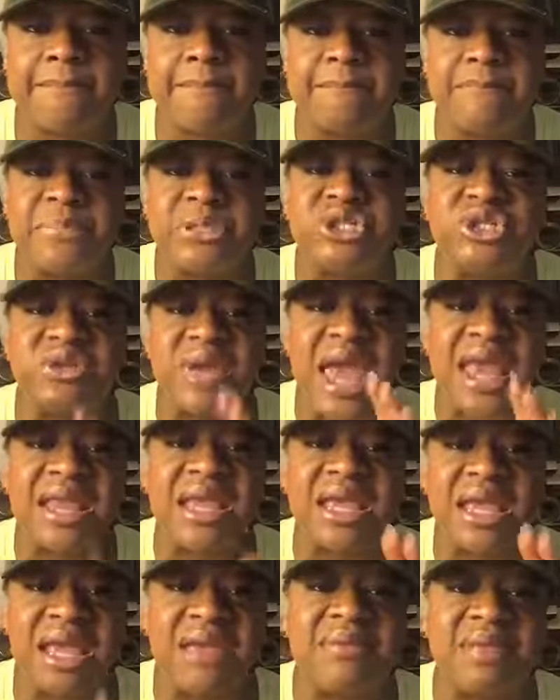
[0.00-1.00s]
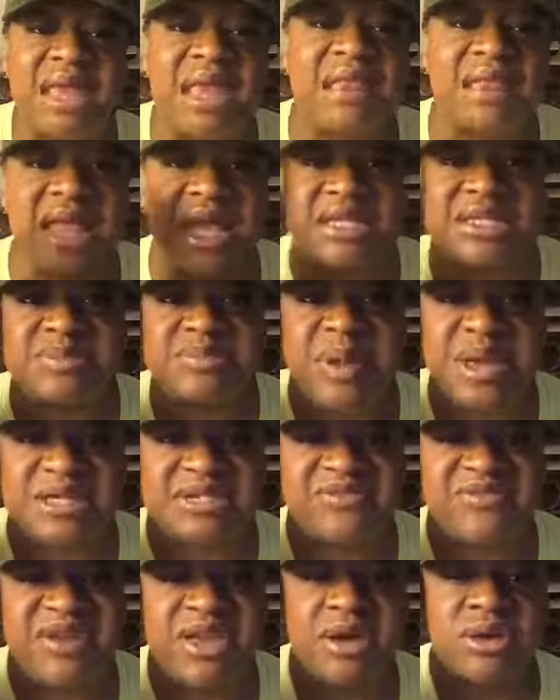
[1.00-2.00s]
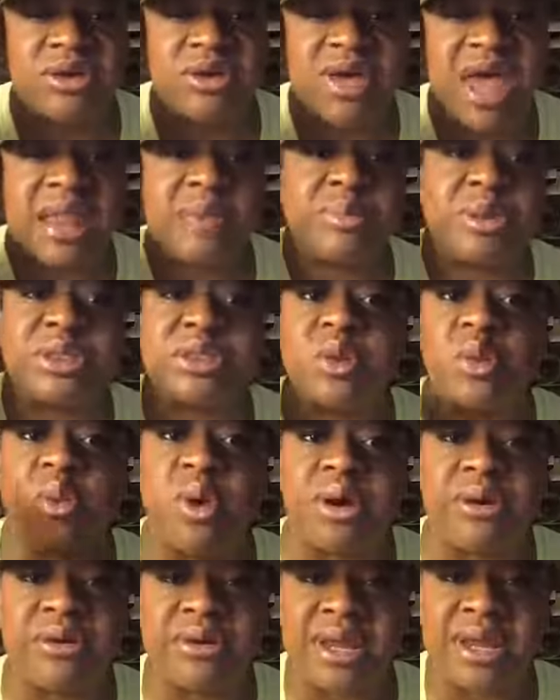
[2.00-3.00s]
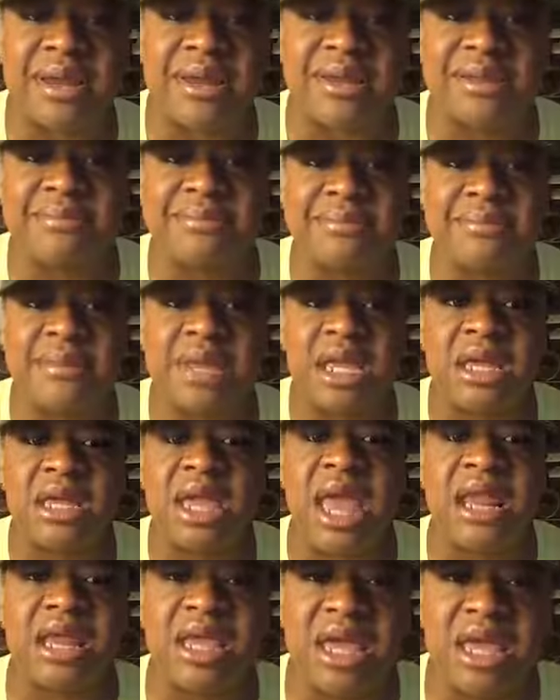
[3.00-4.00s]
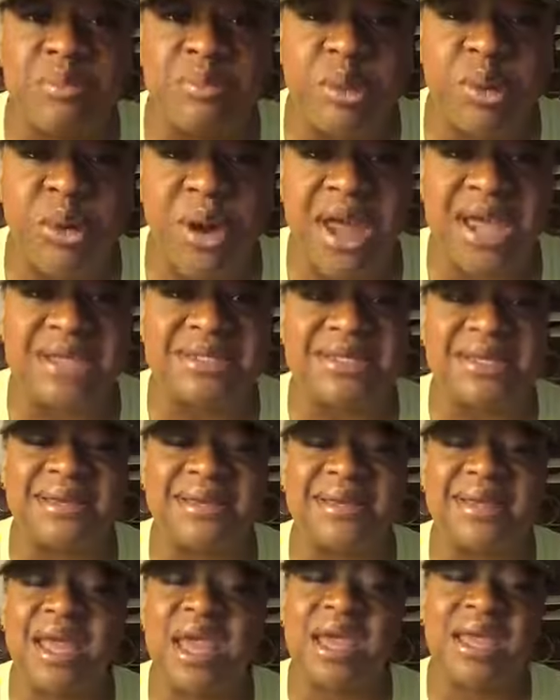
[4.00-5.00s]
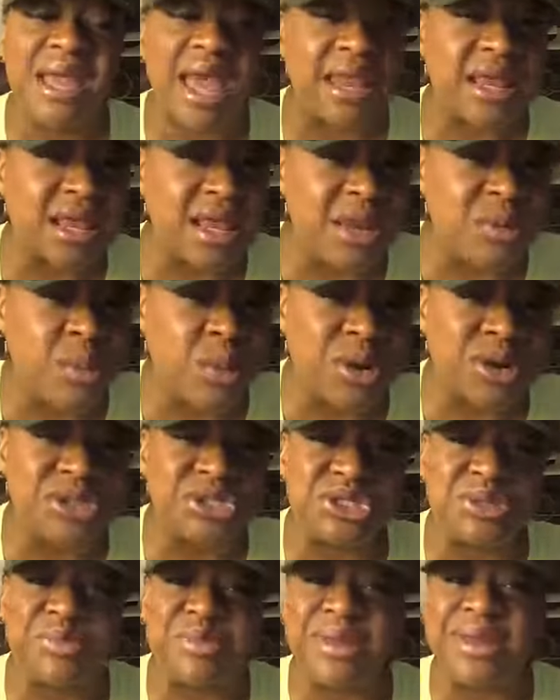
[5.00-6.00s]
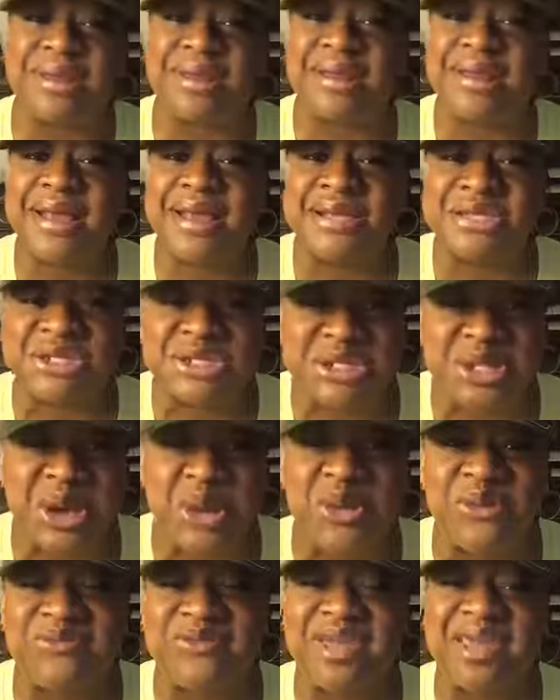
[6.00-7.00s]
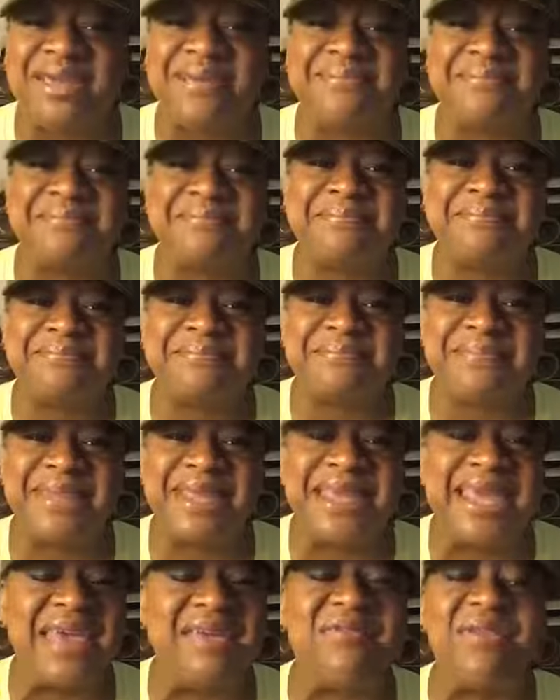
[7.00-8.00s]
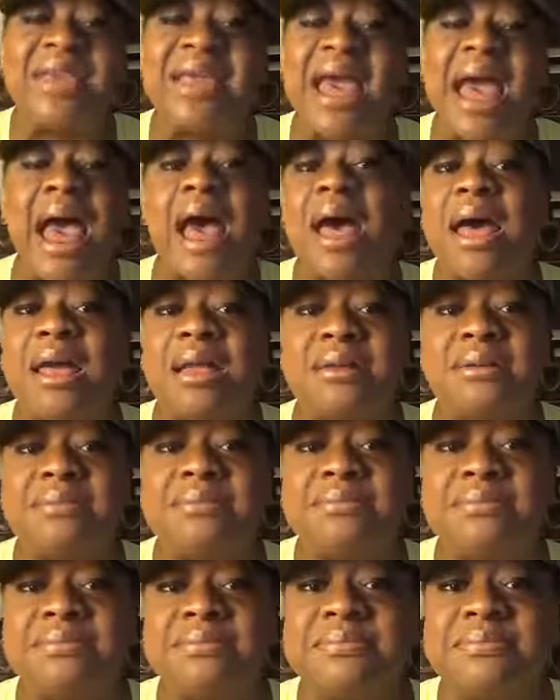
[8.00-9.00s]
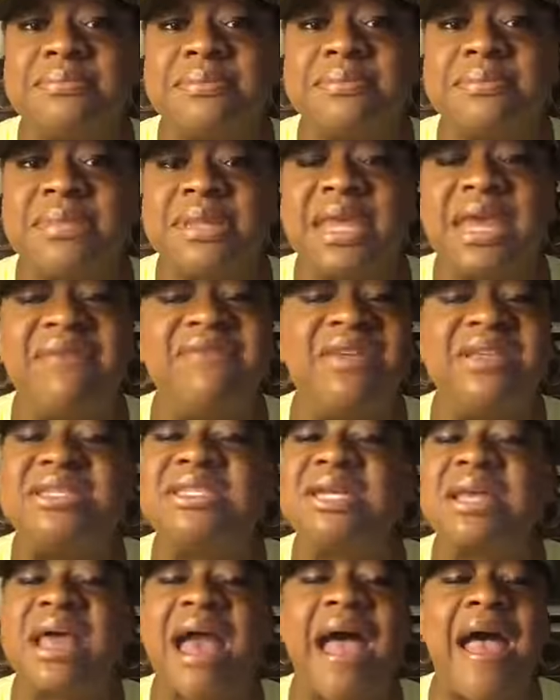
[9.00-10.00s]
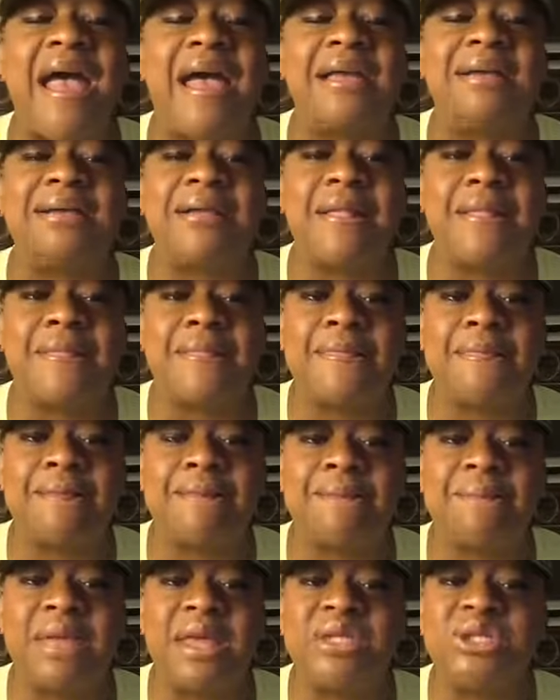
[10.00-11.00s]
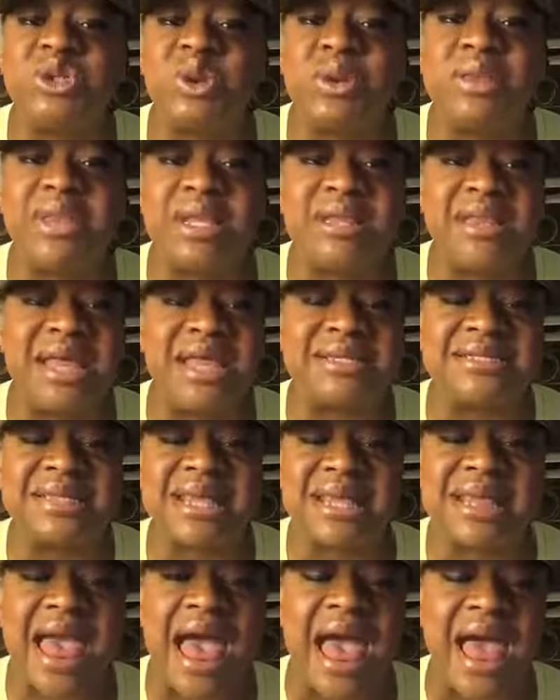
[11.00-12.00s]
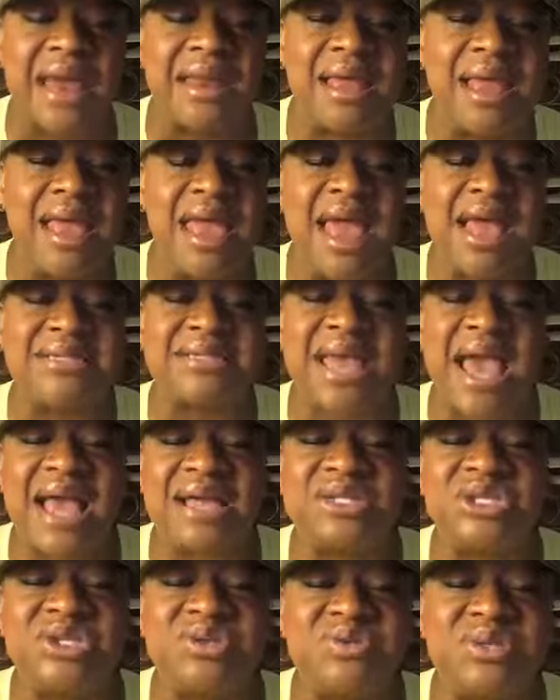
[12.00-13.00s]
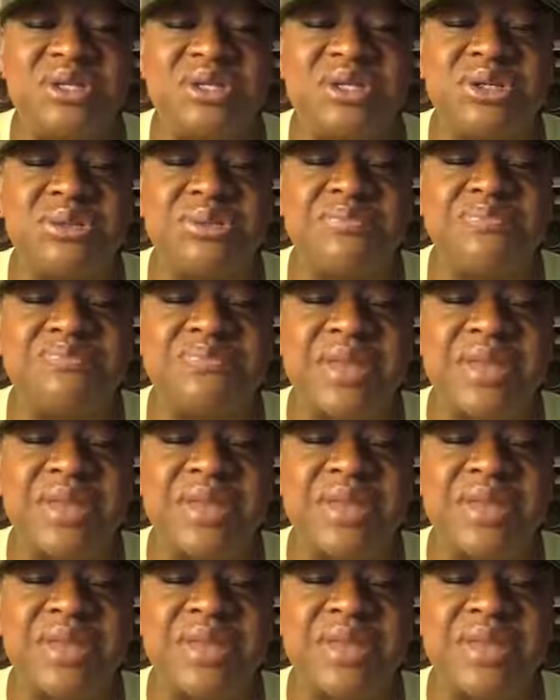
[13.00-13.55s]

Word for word: But you got to keep get that space filled. You got to put the word in it. You got to keep praising it. got to keep worshiping it, serving, giving God, giving to God, and doing the things that God has asked you to do.